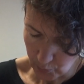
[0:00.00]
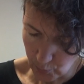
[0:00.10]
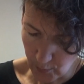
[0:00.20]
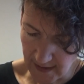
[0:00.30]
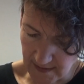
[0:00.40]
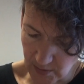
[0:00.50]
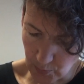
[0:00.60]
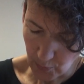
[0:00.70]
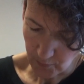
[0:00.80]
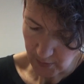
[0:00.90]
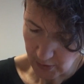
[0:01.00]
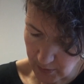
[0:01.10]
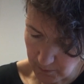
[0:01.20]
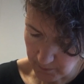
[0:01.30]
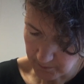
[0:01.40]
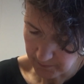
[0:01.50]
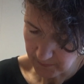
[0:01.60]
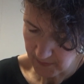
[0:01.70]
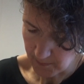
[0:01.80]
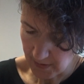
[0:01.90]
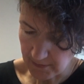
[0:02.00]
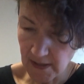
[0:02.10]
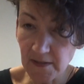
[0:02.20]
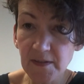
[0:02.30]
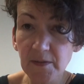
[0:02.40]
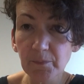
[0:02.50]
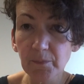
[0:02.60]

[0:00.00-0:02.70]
ways to overcome the barriers.